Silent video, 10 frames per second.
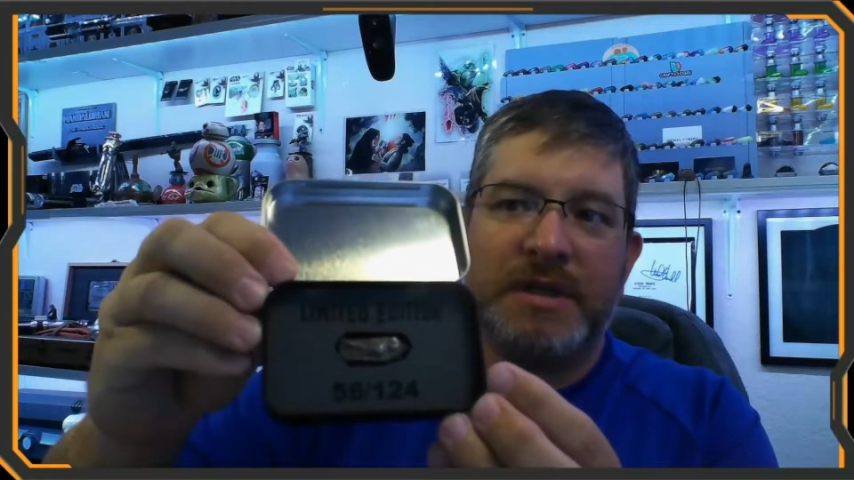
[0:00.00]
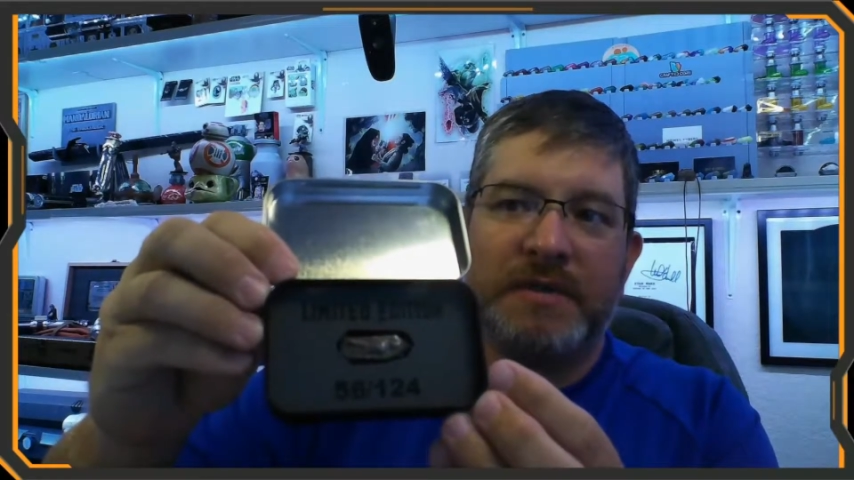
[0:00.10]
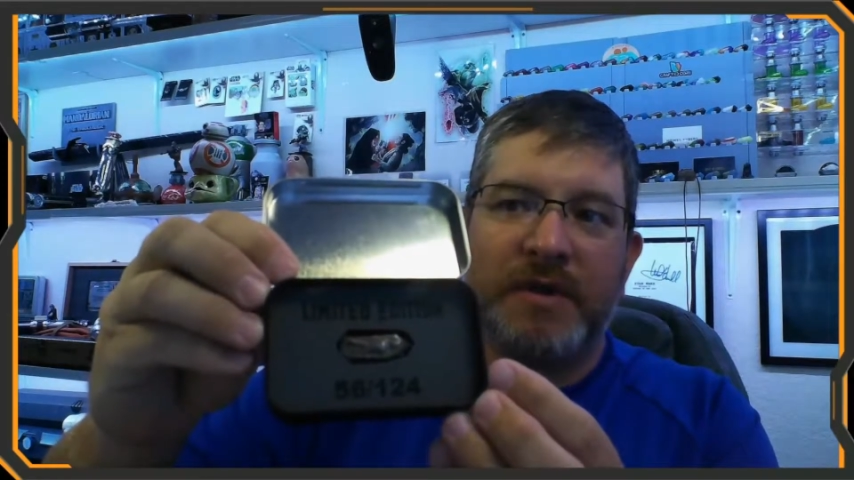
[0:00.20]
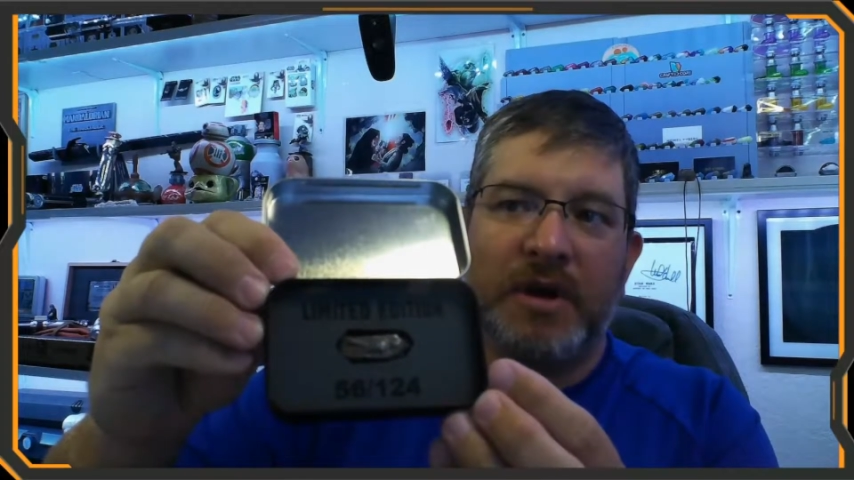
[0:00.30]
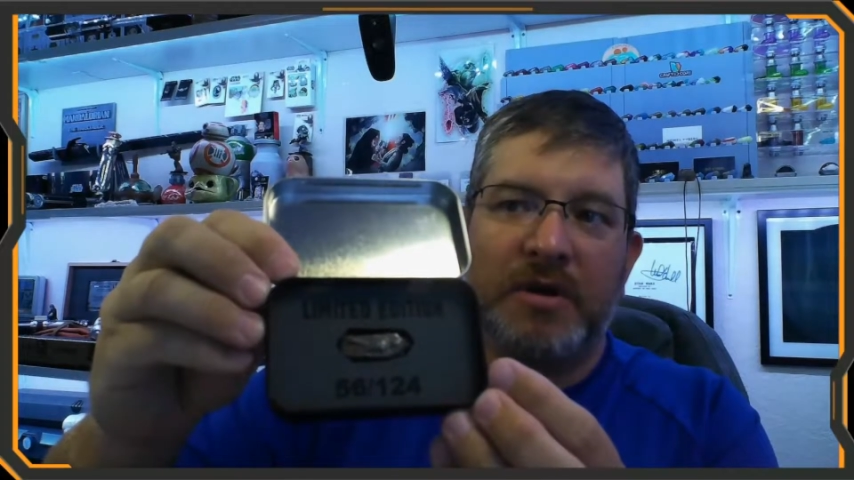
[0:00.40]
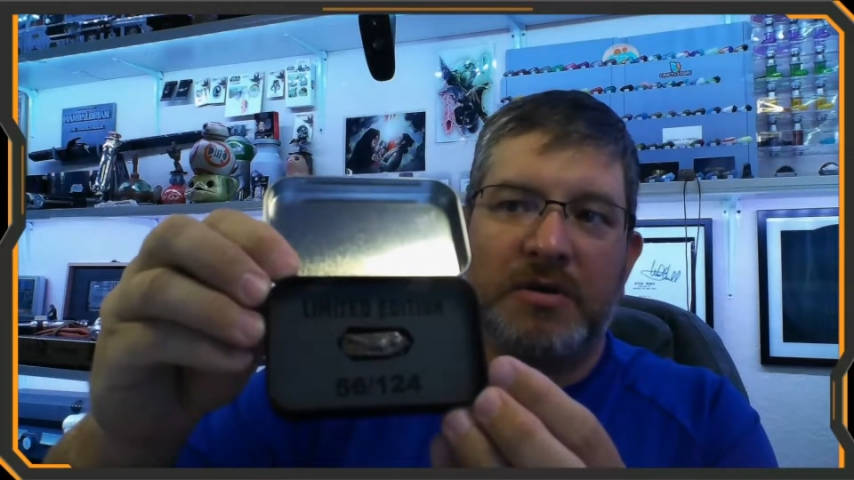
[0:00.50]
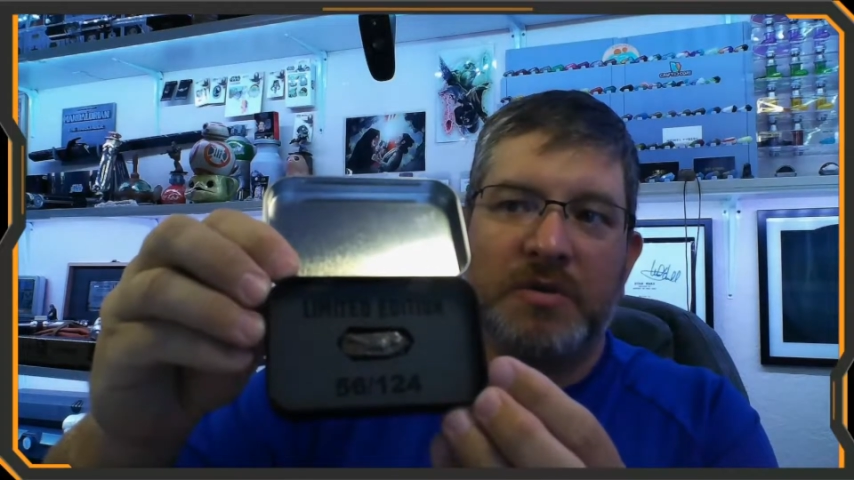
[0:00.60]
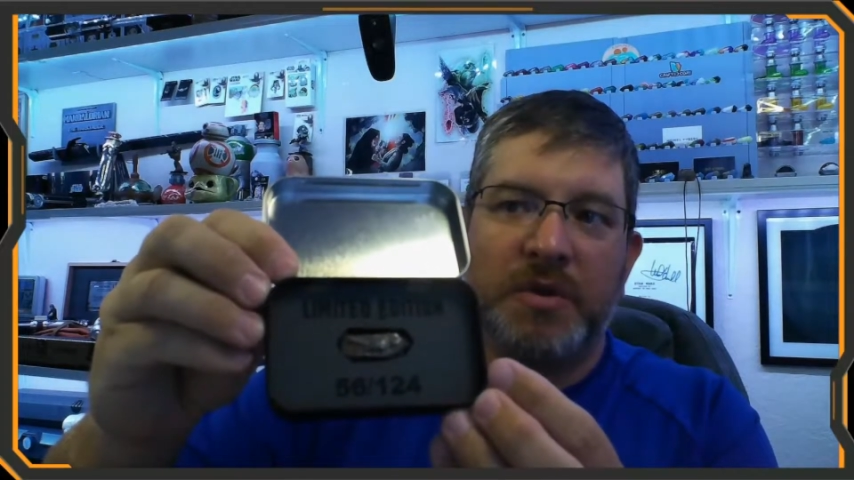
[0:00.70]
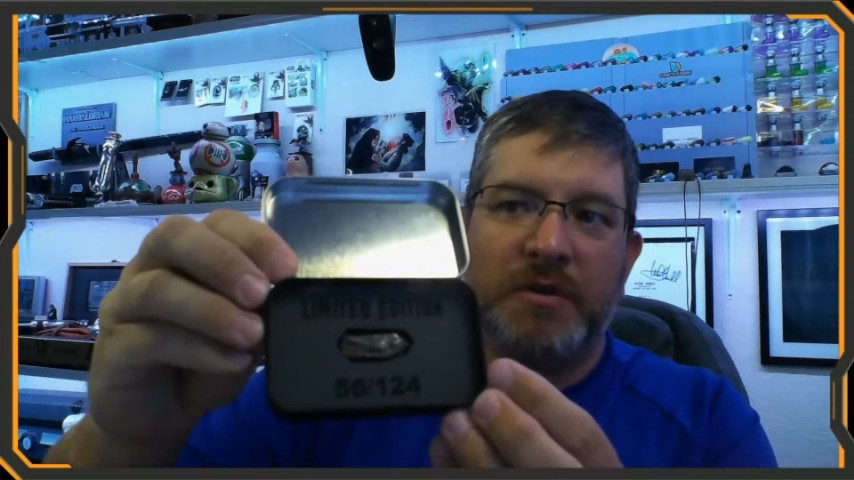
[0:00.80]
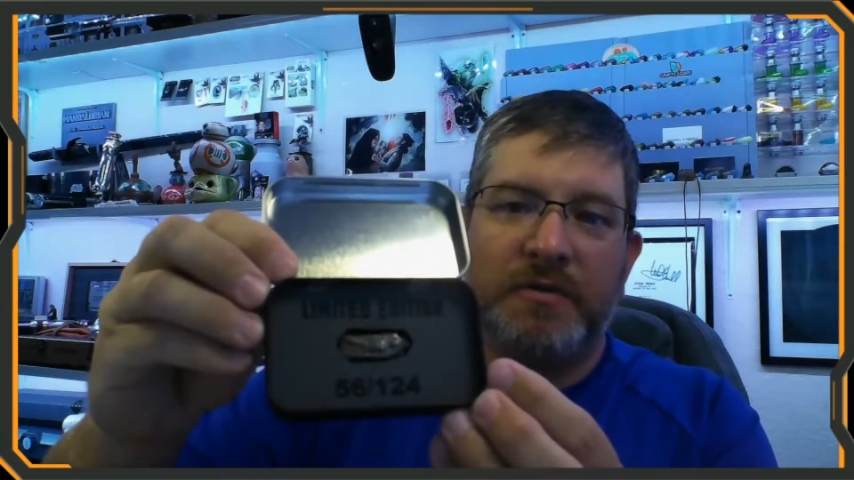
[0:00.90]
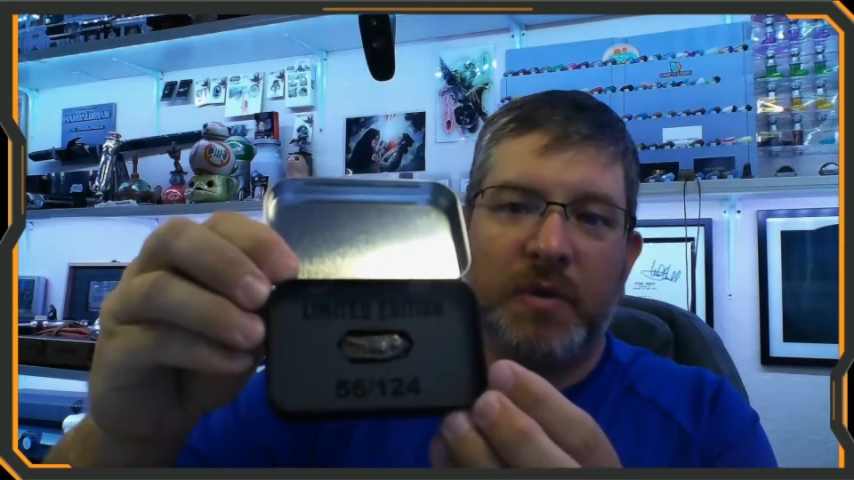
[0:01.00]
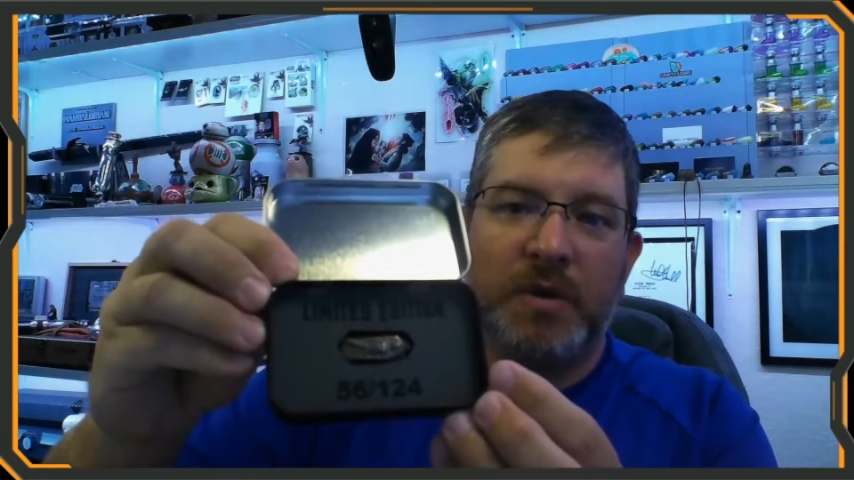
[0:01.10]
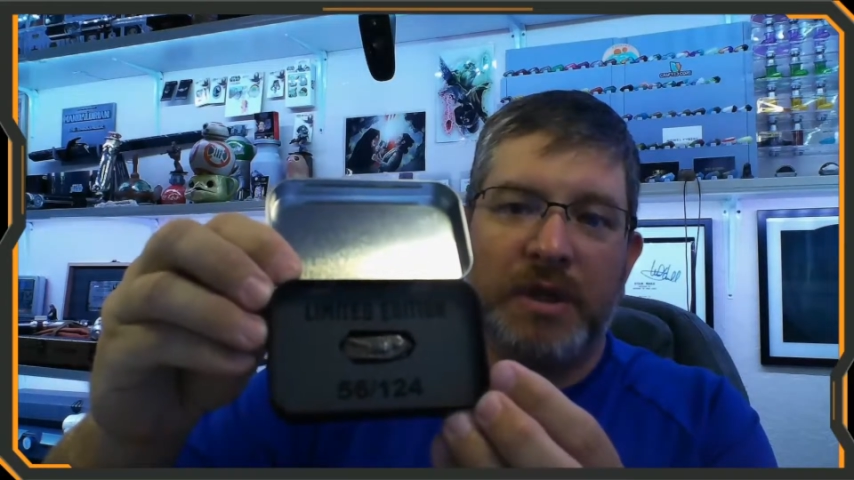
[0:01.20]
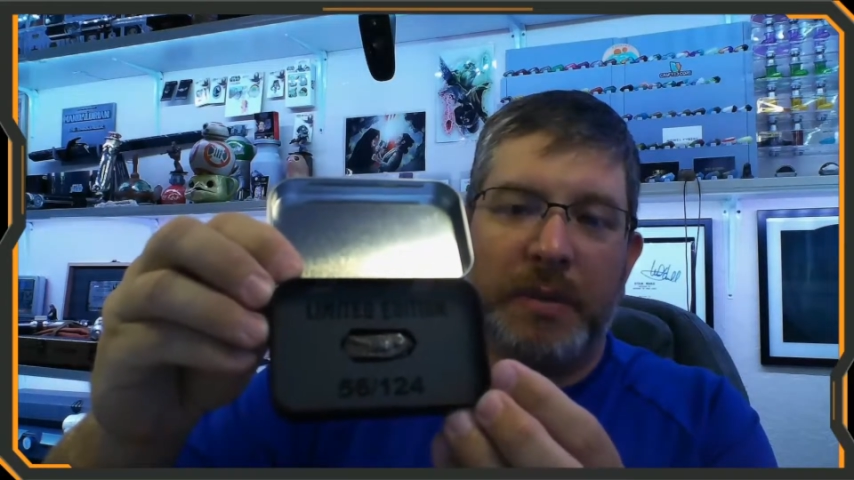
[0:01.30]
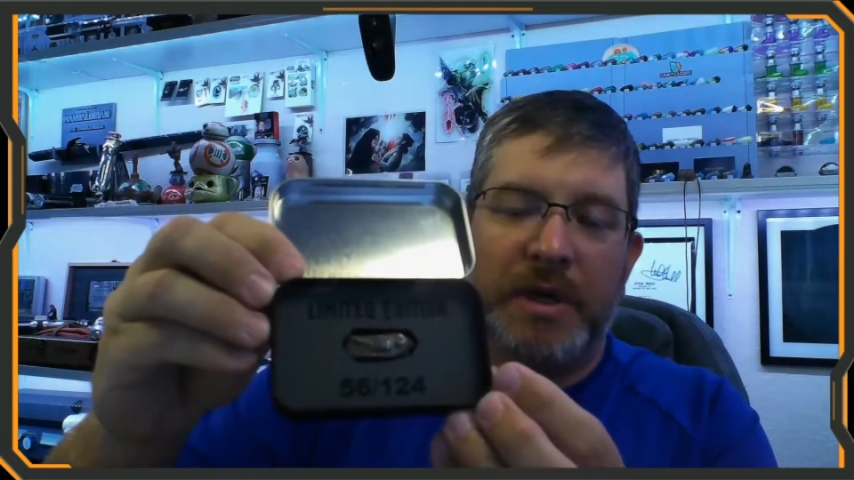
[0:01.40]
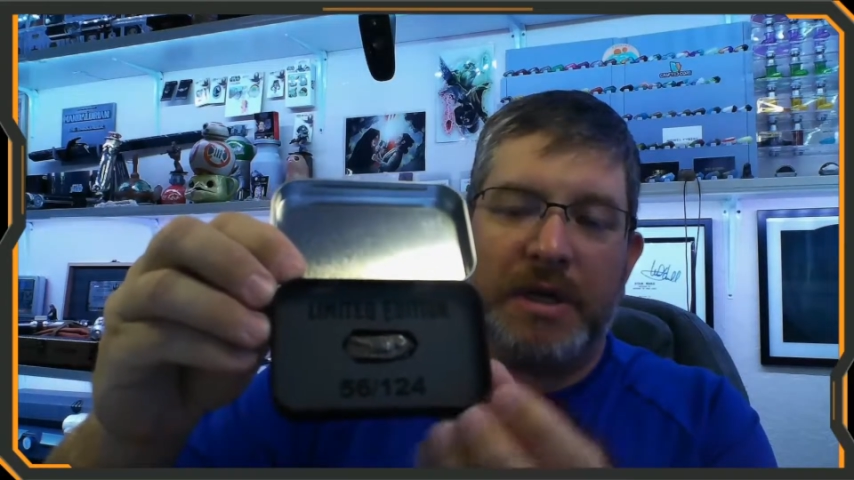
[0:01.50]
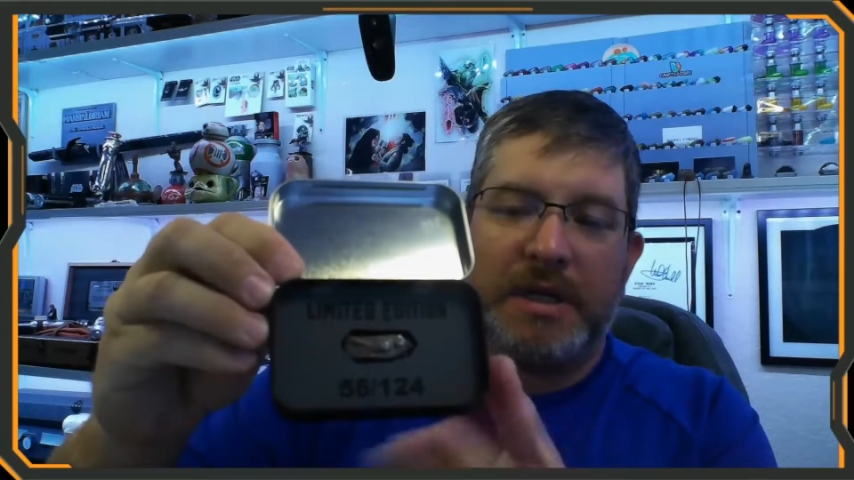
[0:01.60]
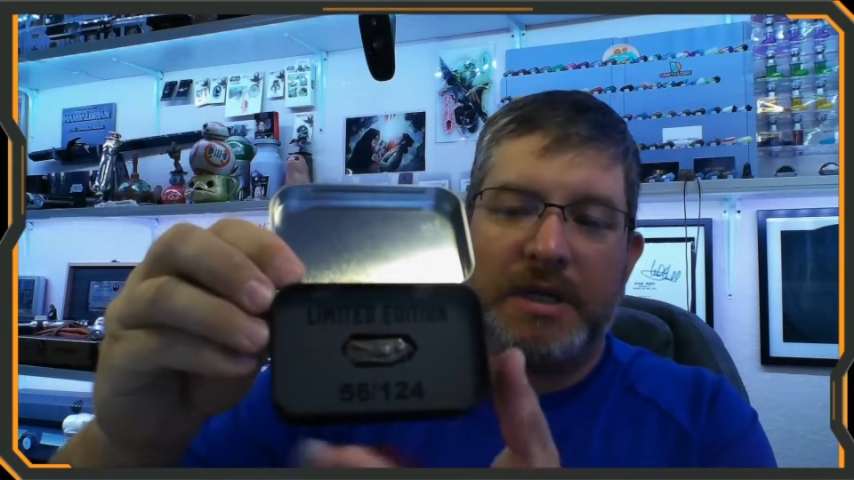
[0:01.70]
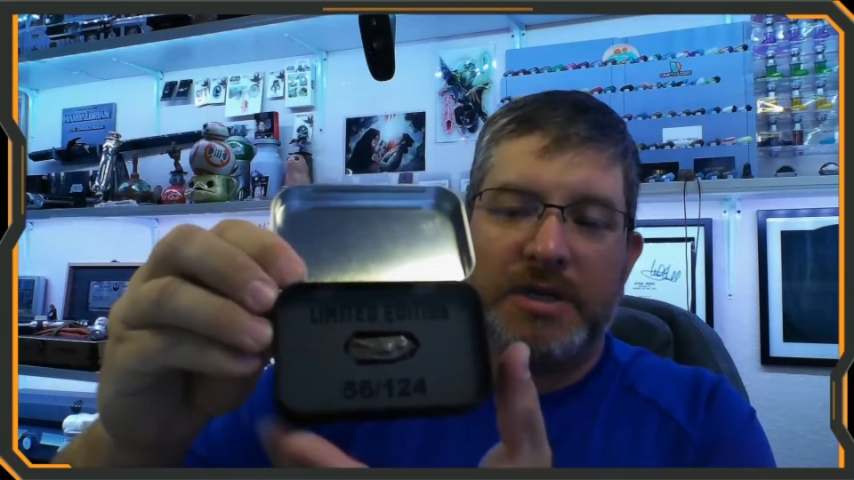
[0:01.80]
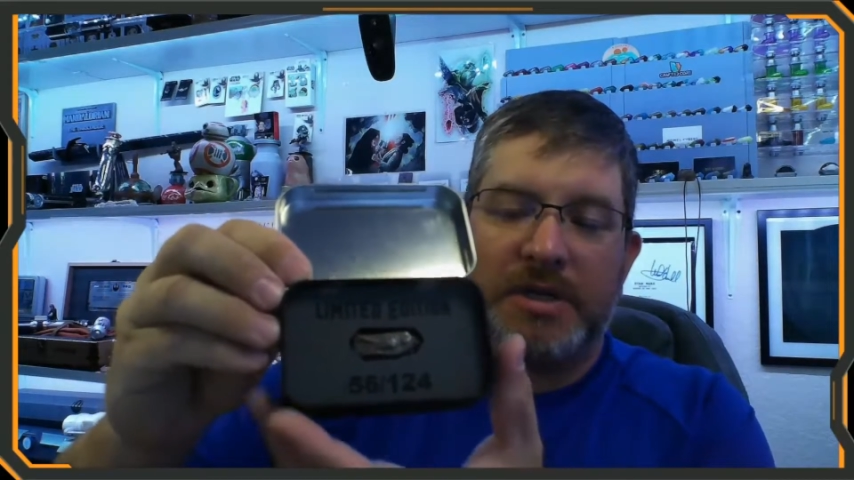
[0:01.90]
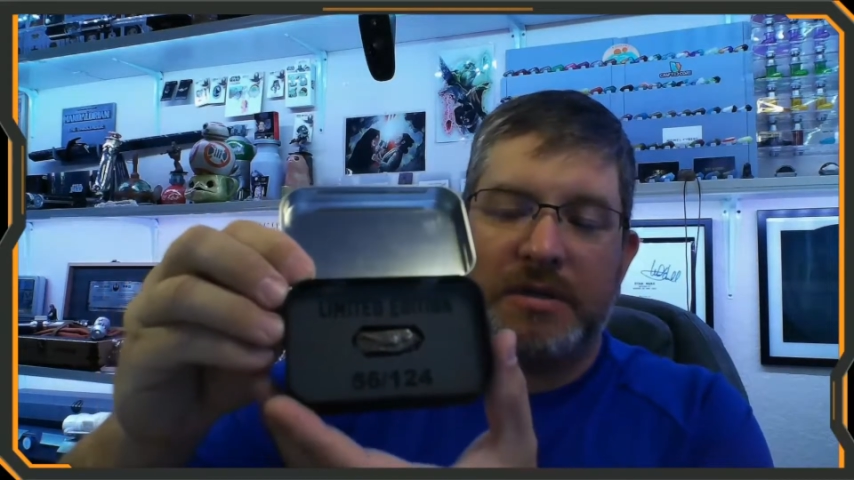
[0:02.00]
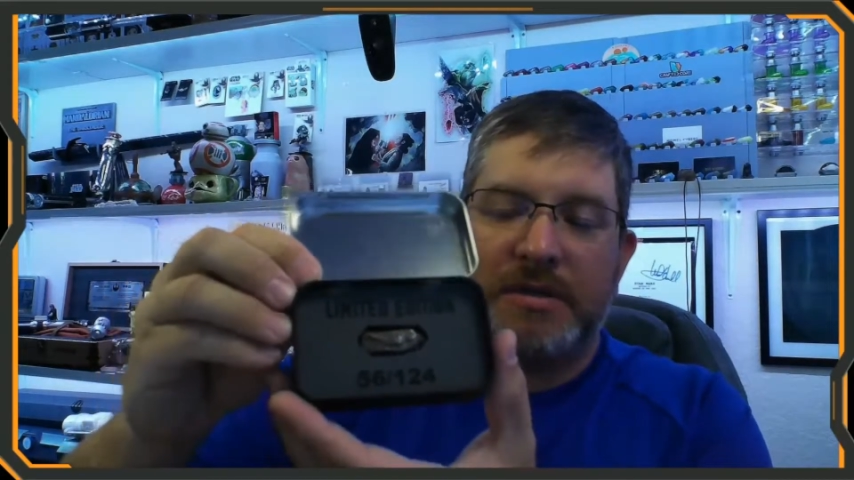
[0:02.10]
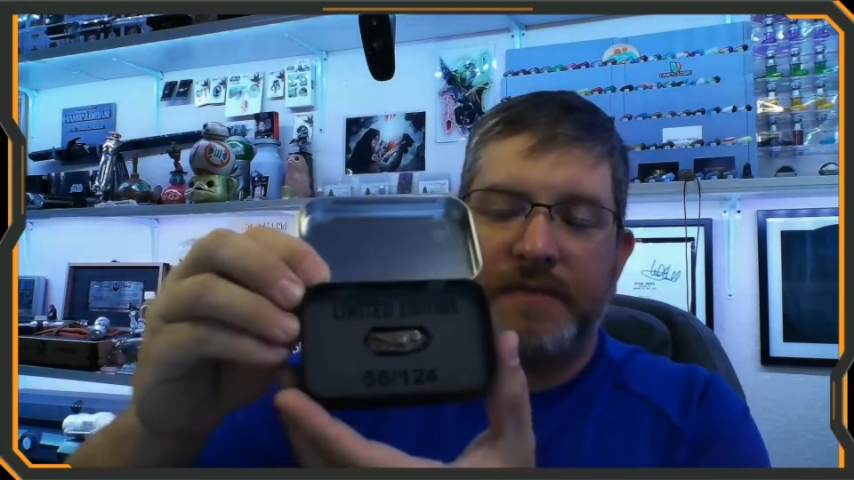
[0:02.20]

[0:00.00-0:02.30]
of 124 limited editions.